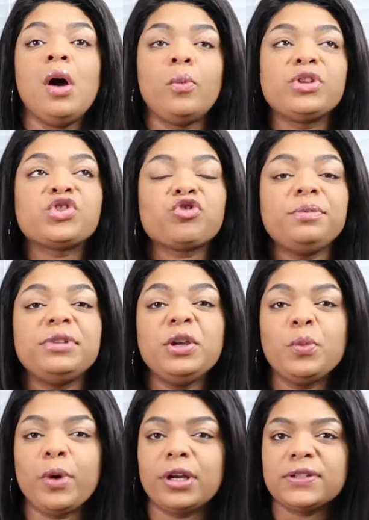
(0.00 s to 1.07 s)
When
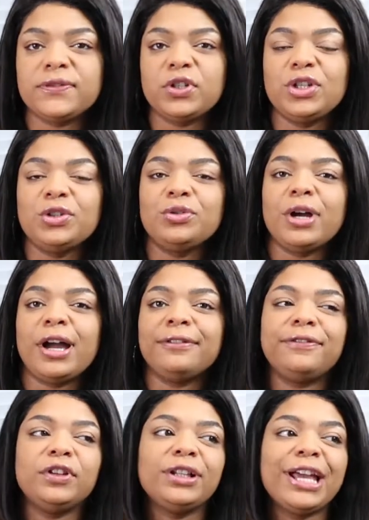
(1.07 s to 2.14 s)
scripting works for you, I
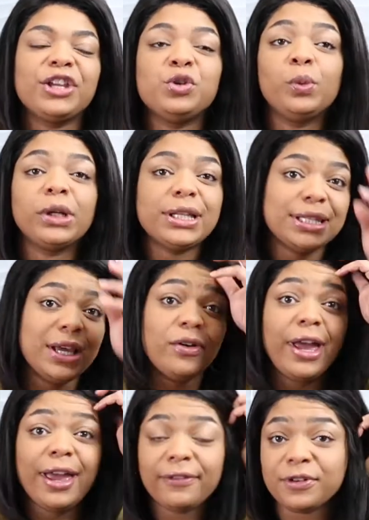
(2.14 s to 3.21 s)
feel like you want to tell
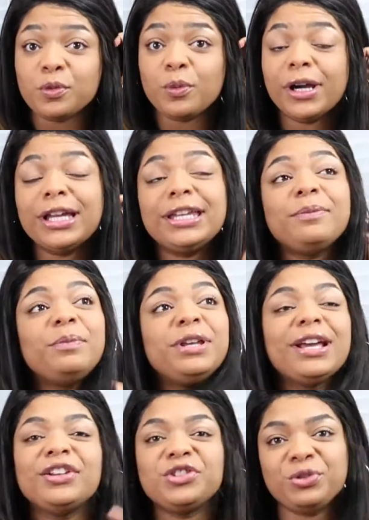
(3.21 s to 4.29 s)
everyone
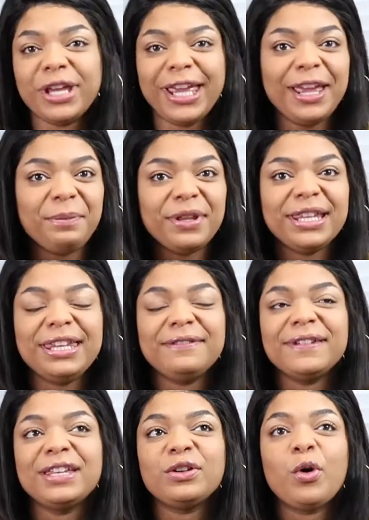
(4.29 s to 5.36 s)
because you can't believe
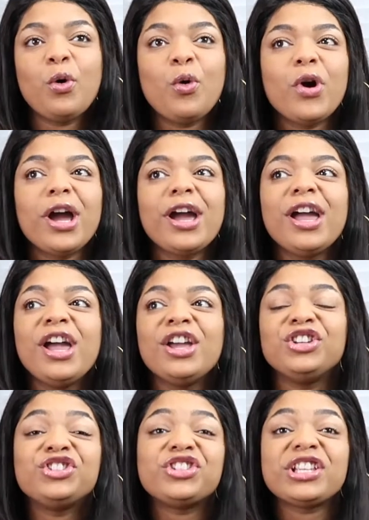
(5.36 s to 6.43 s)
it or
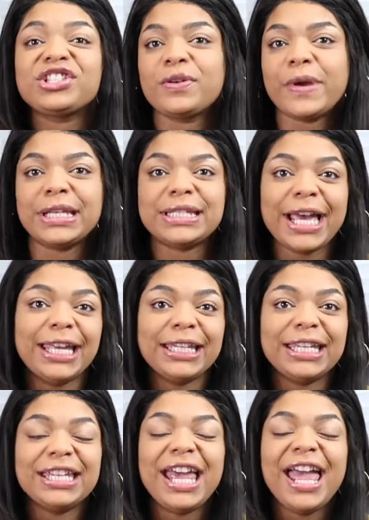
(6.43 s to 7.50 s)
you're just so
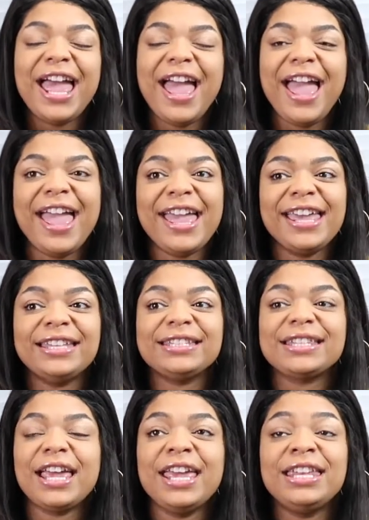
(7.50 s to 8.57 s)
excited. And
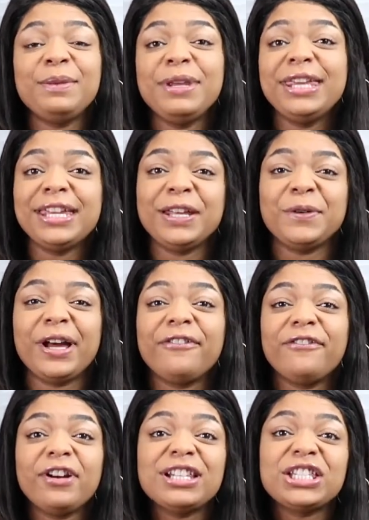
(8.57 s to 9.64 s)
in the beginning, when I
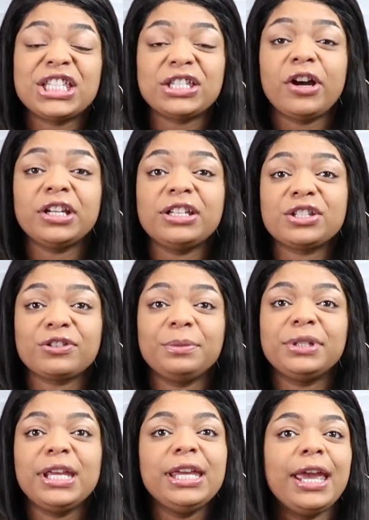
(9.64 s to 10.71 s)
first started
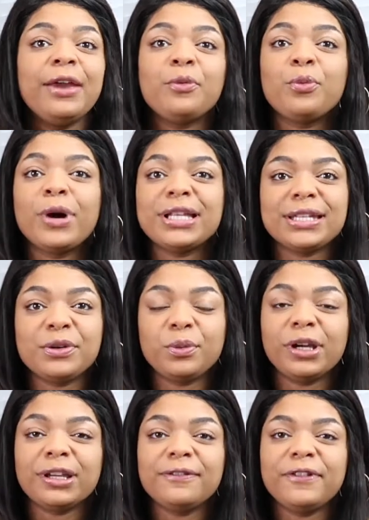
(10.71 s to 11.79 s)
scripting, it wasn't
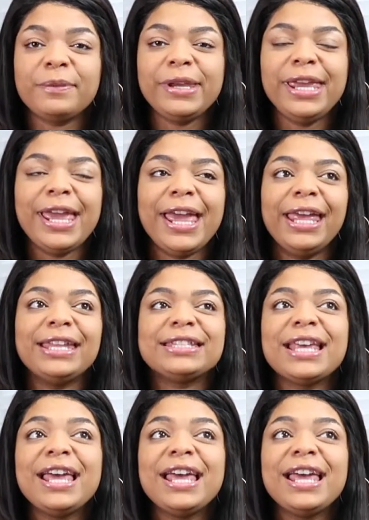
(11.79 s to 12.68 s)
working for me, and